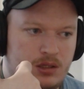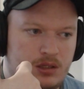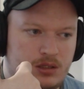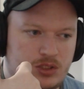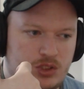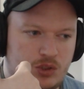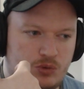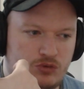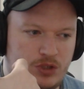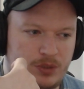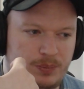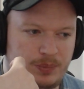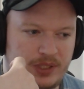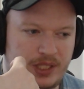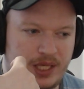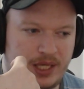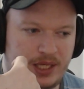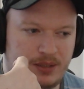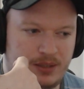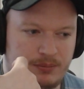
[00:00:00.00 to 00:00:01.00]
So rook
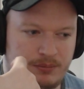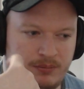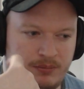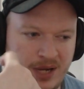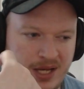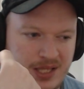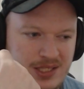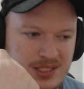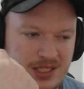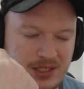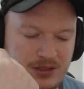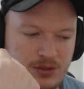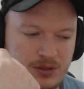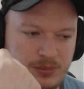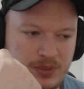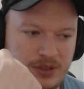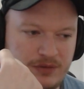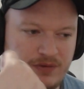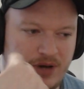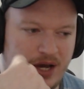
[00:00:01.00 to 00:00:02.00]
ba might signal
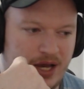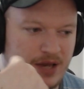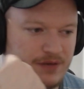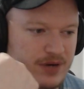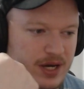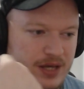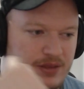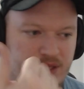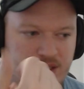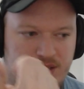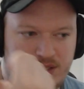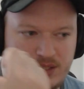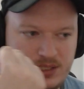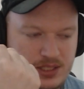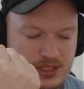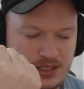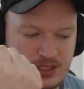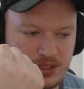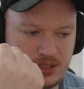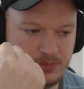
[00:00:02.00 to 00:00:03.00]
b5. I think
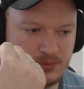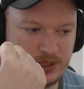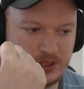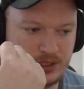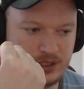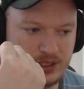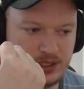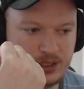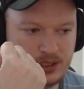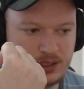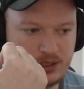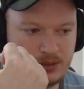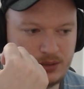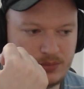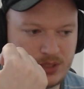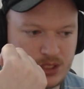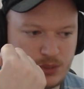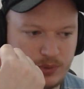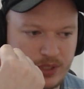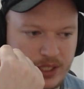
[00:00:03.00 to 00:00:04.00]
this is completely
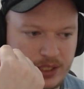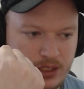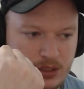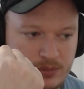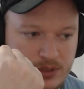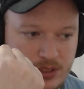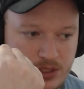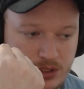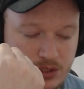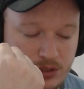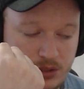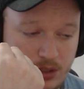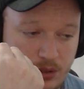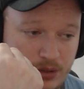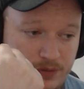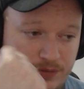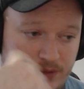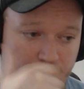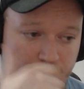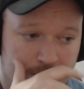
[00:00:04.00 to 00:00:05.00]
misplaying the position, though,
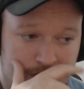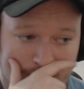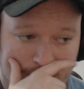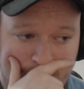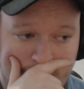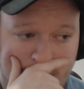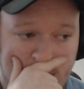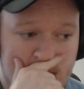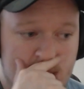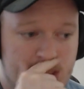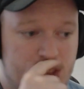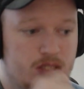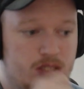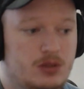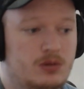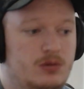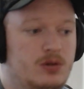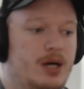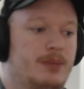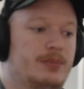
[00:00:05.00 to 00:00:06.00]
if they were to do it.
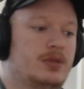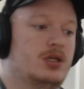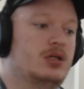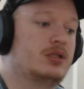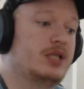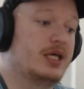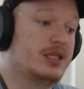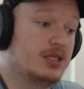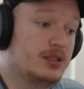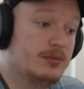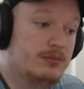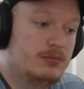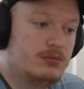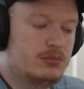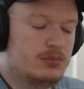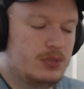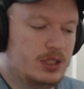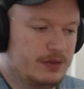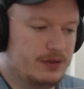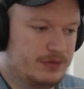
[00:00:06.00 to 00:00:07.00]
So I'm going to let them
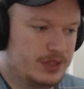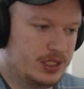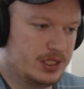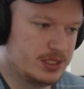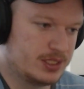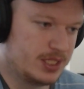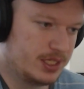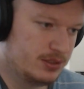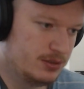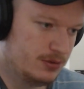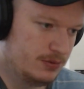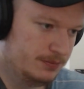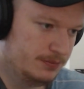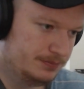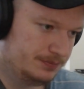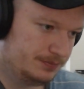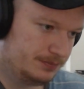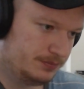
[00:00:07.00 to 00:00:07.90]
if they decide to.